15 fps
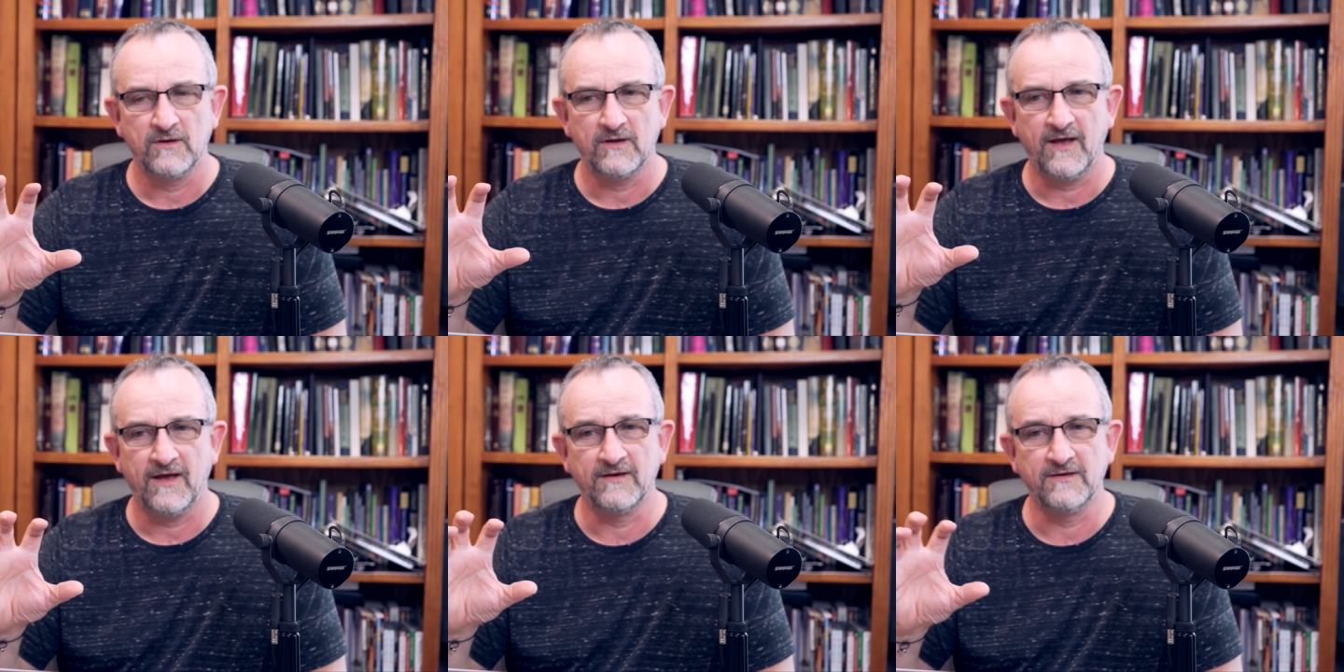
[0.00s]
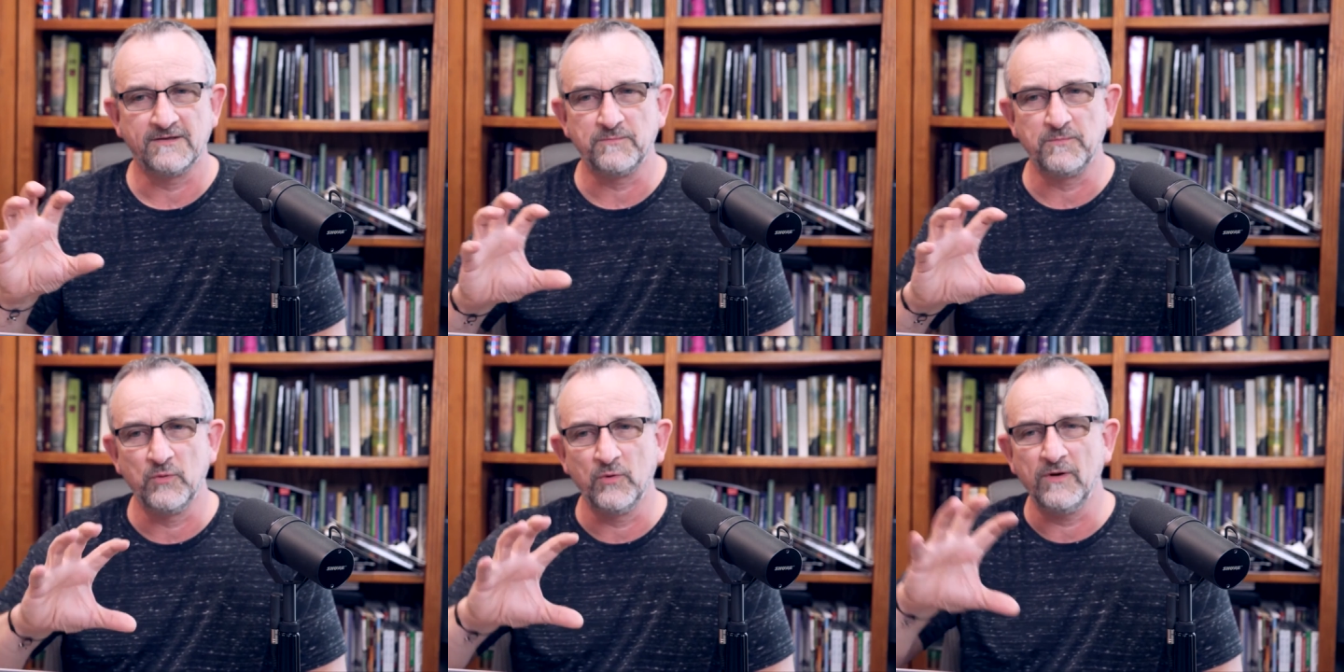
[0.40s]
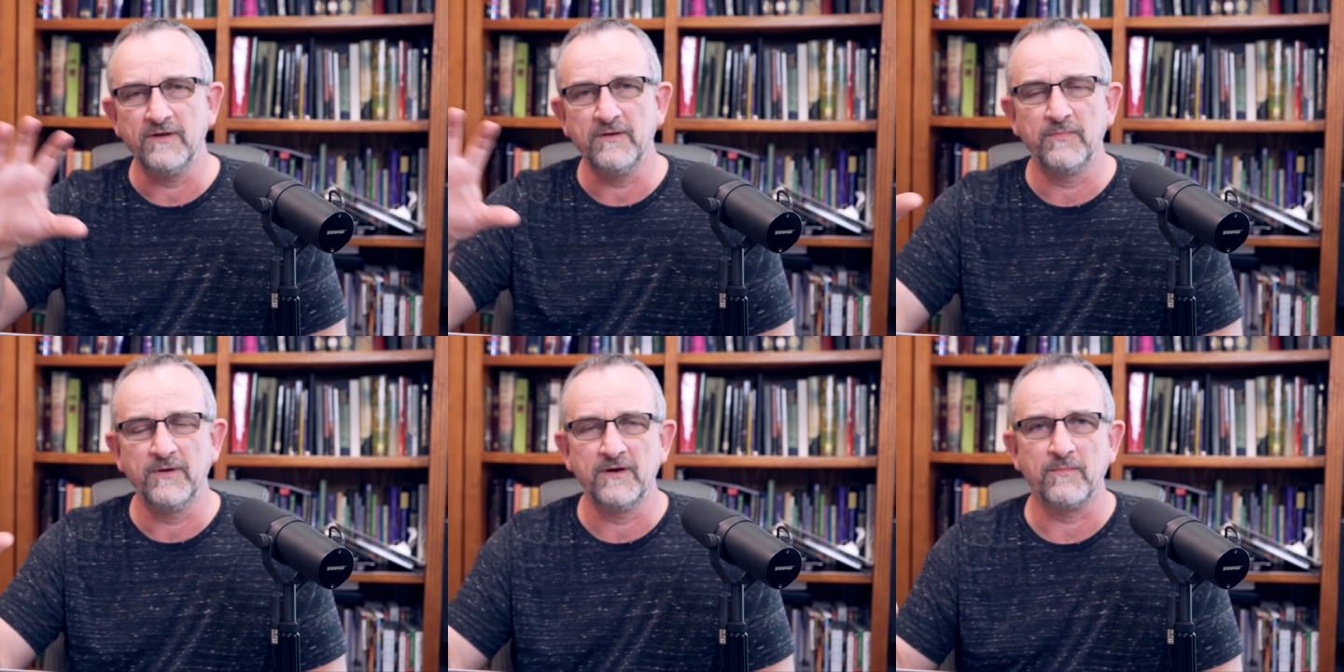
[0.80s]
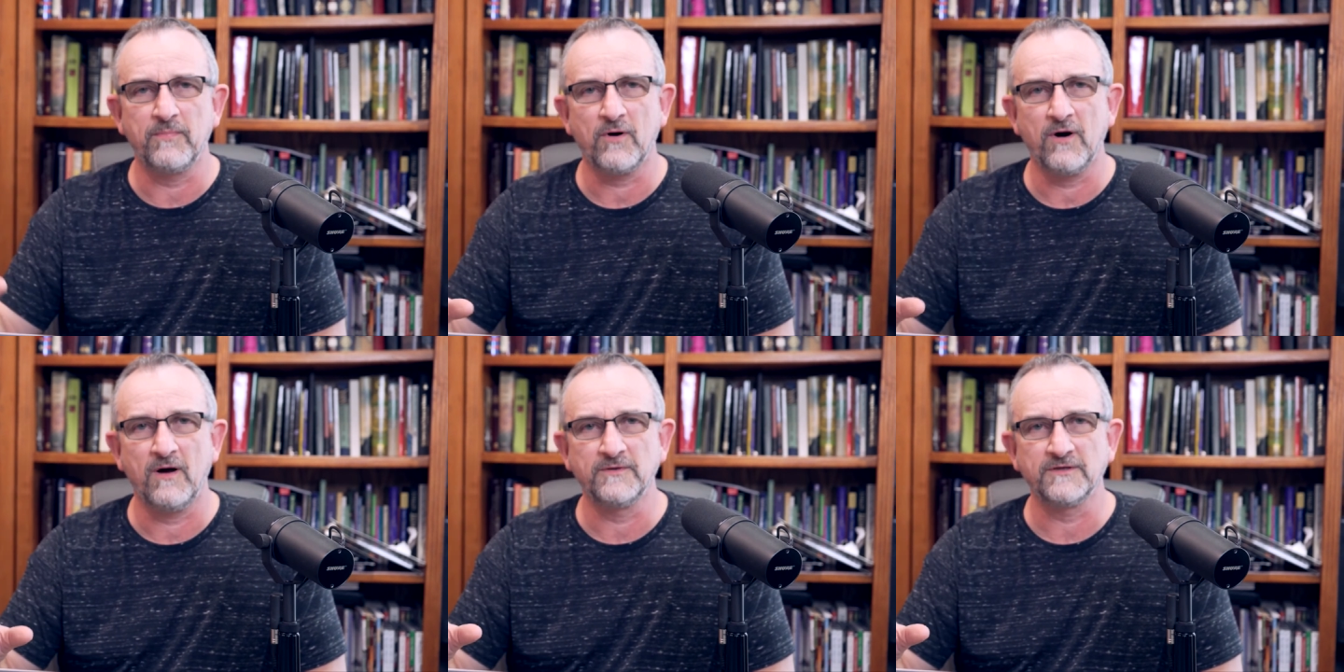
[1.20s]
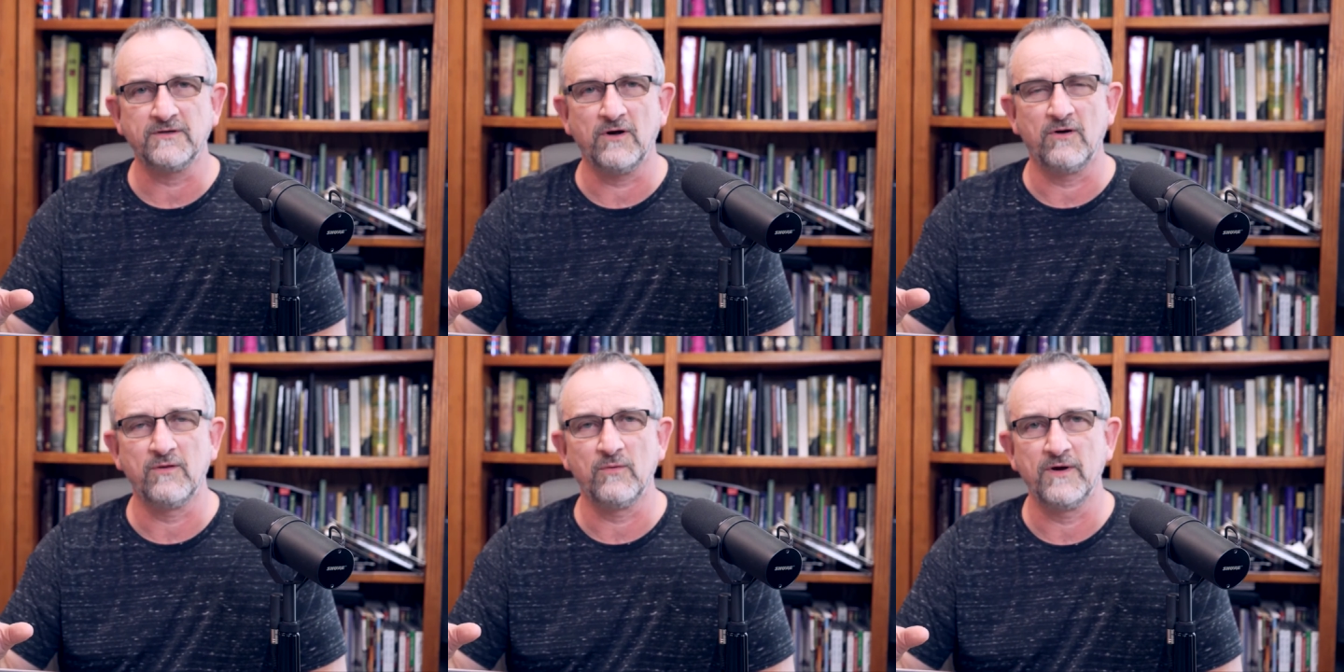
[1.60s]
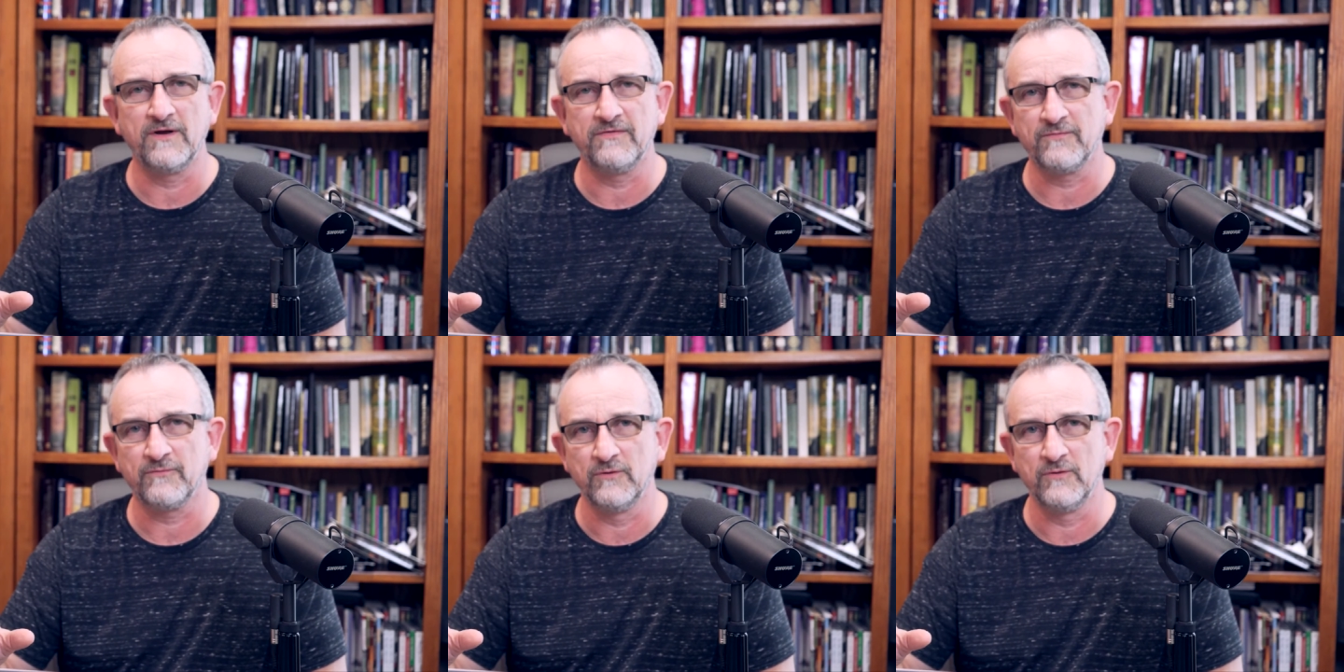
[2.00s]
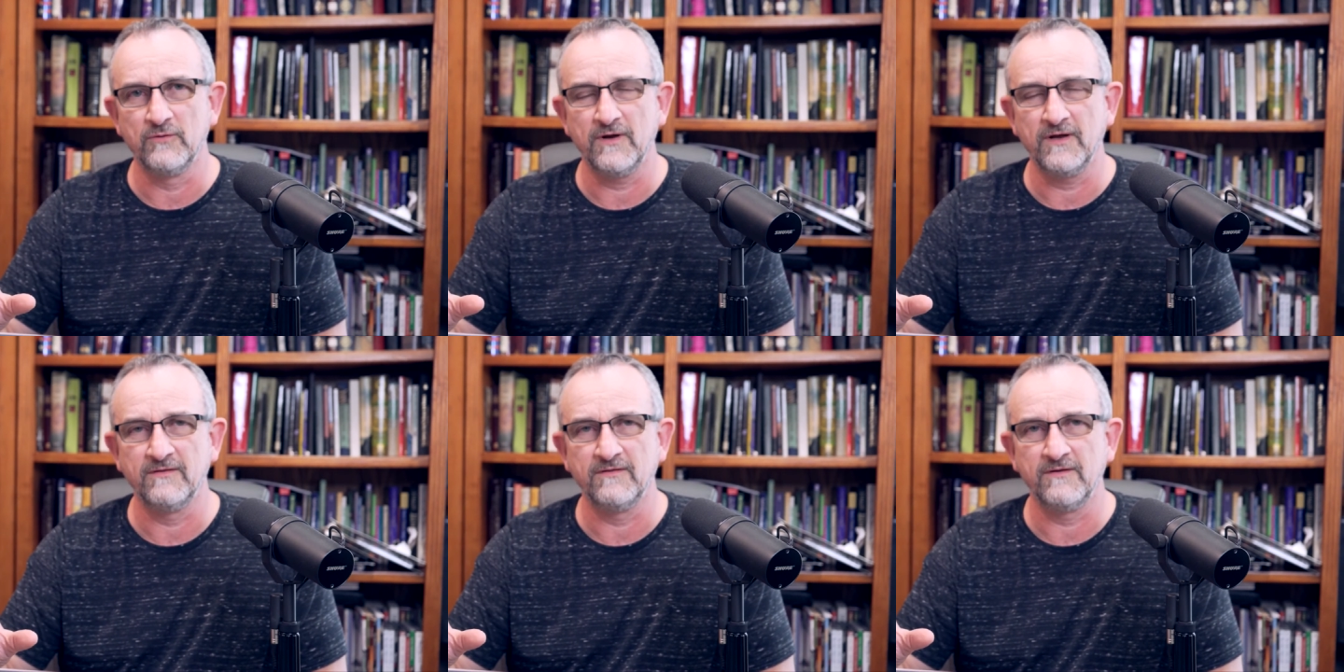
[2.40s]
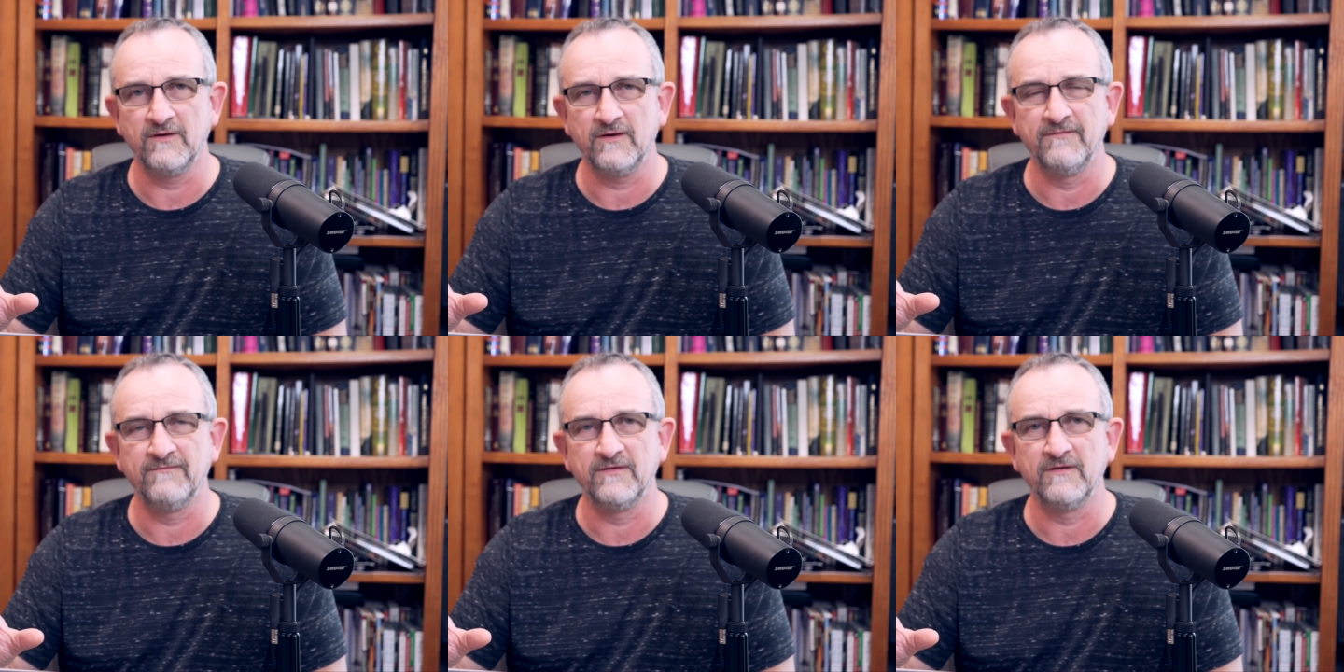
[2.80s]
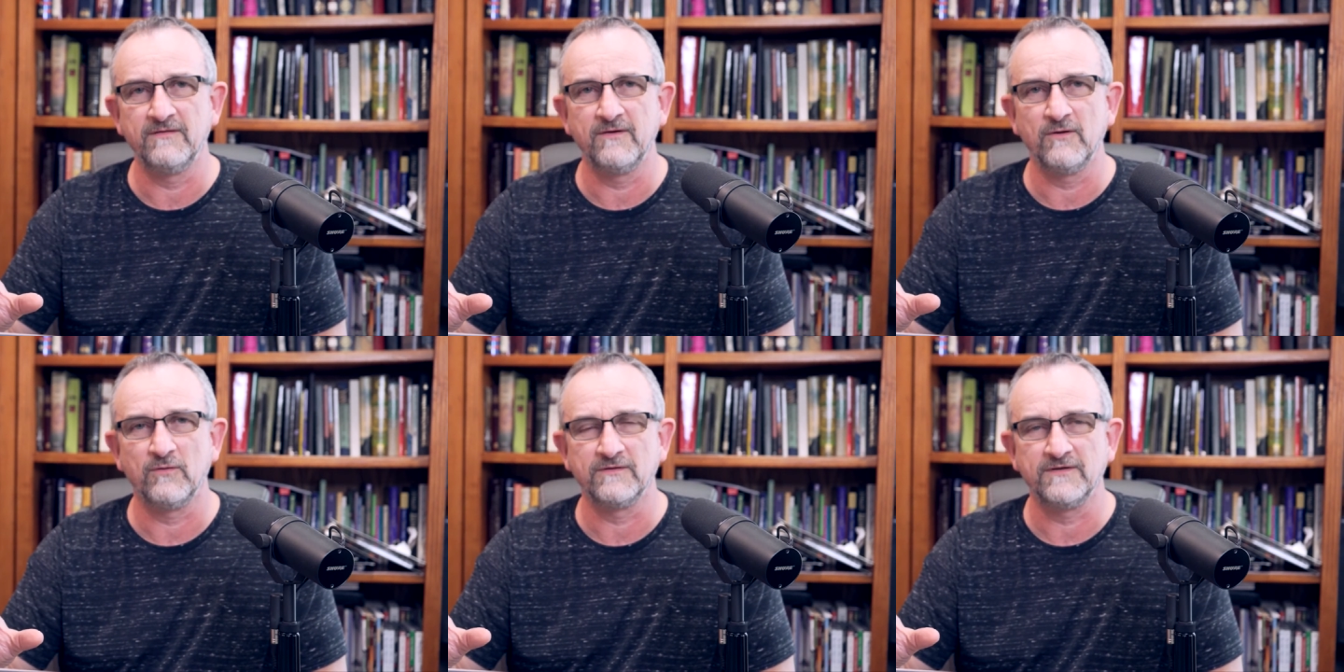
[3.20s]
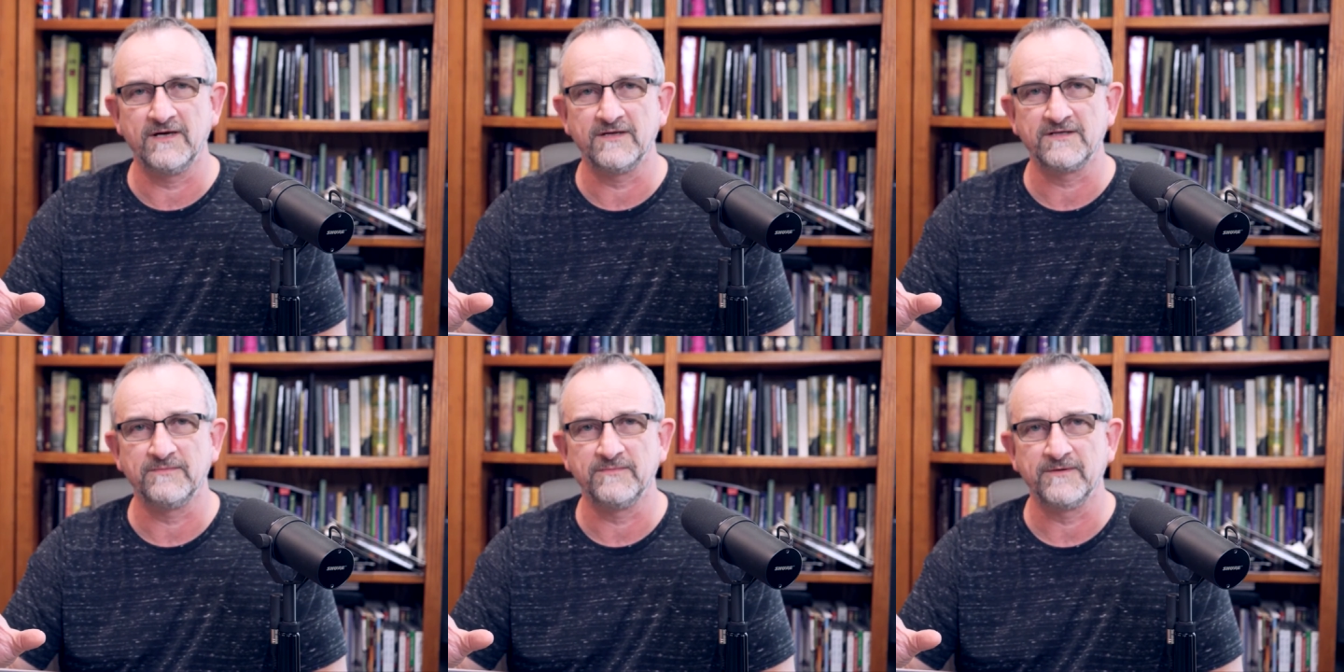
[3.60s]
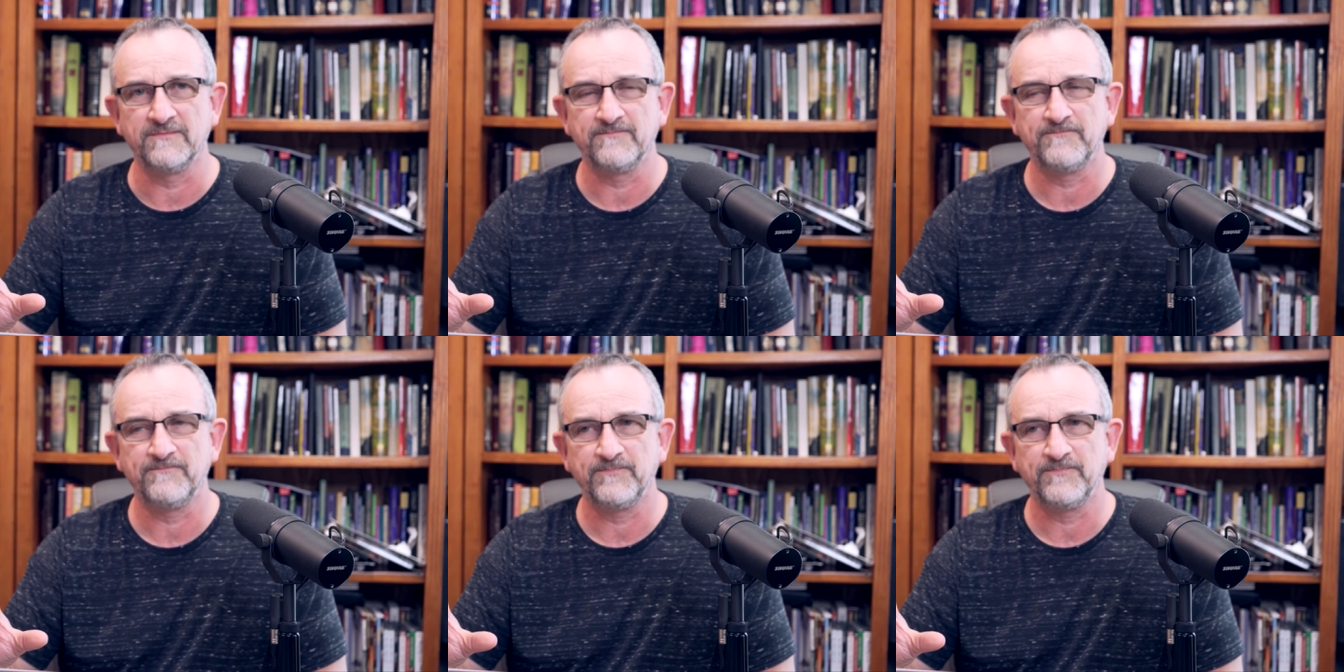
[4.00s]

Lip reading: and it's really been a promise all the way through, even in the Old Testament.